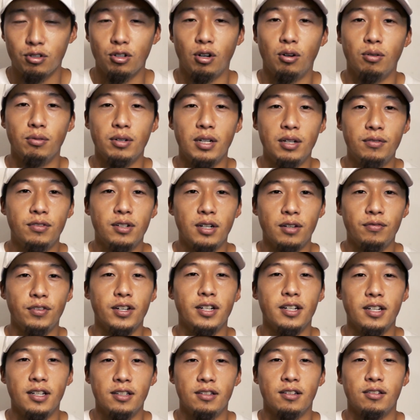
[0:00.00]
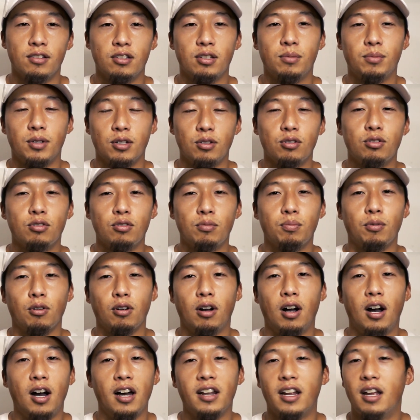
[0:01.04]
So even if it isn't something
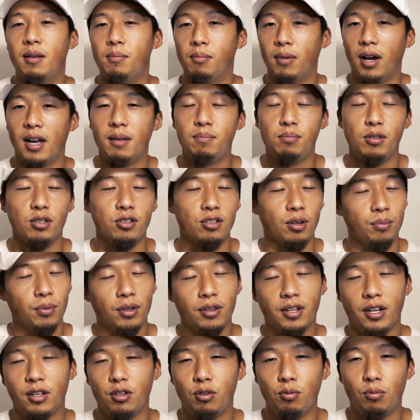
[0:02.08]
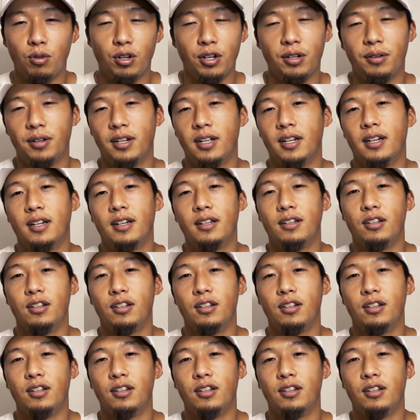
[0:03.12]
super hot, it might be something that you want.